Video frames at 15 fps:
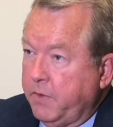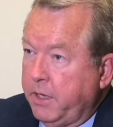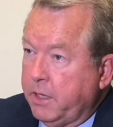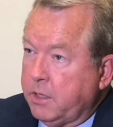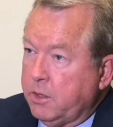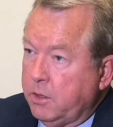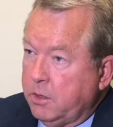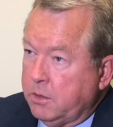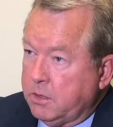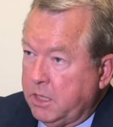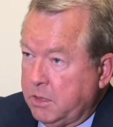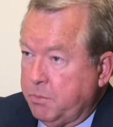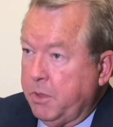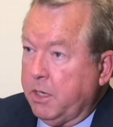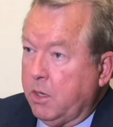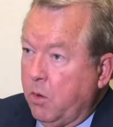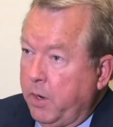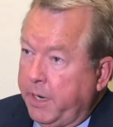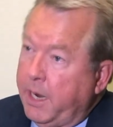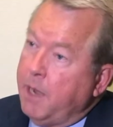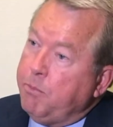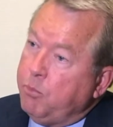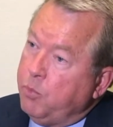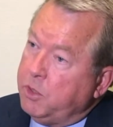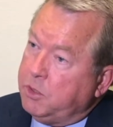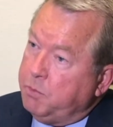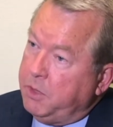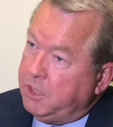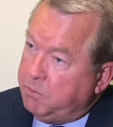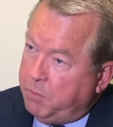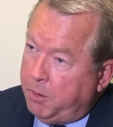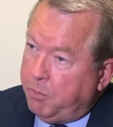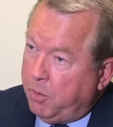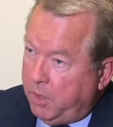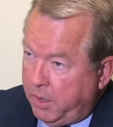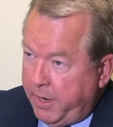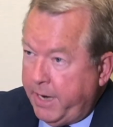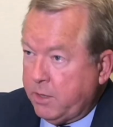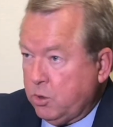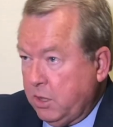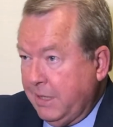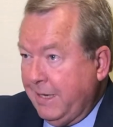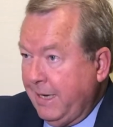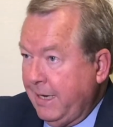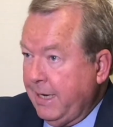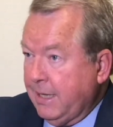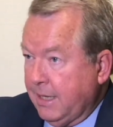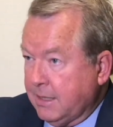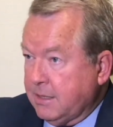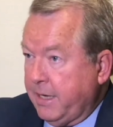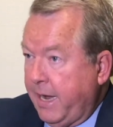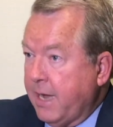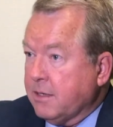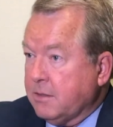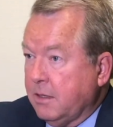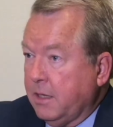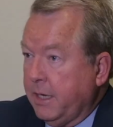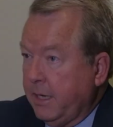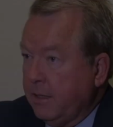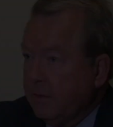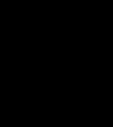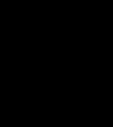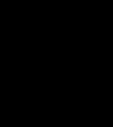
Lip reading: vehicles has been going up, which means people are actually needing less gasoline